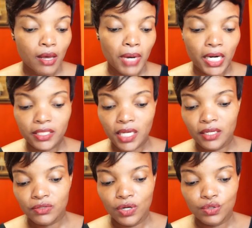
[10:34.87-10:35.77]
But he said
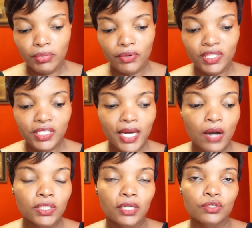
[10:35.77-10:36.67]
he's going to be reaching
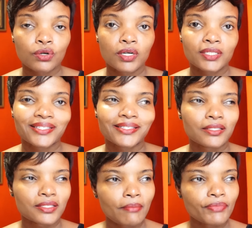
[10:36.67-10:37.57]
out, and he talked
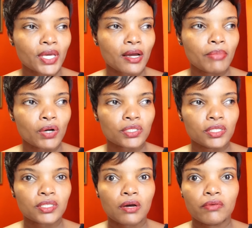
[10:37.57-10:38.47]
something about
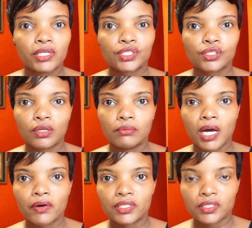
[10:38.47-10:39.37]
interracial
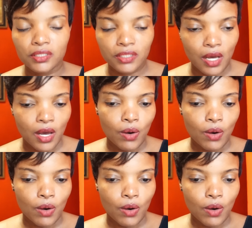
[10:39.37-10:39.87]
marriages,